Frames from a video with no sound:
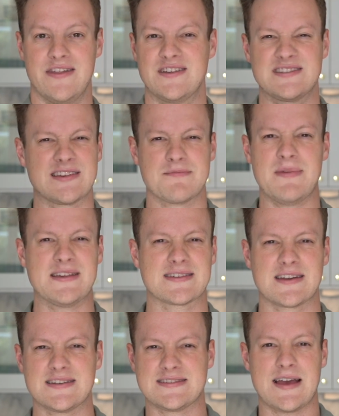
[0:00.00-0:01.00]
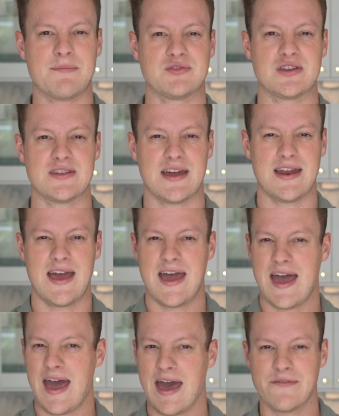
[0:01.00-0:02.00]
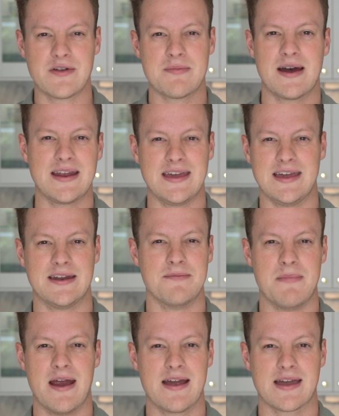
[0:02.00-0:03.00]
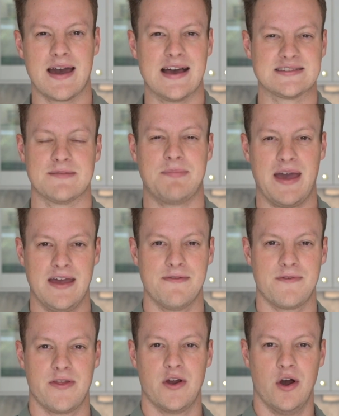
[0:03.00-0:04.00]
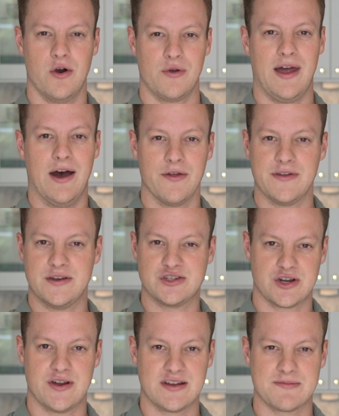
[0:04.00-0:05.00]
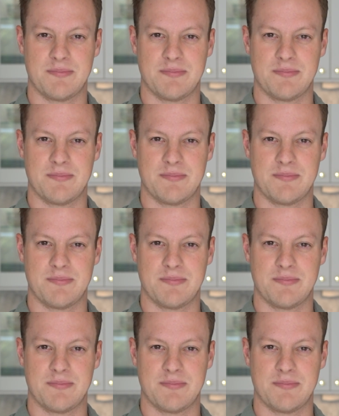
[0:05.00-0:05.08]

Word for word: There's this misconception that Everybody in America has to pay for their own health insurance,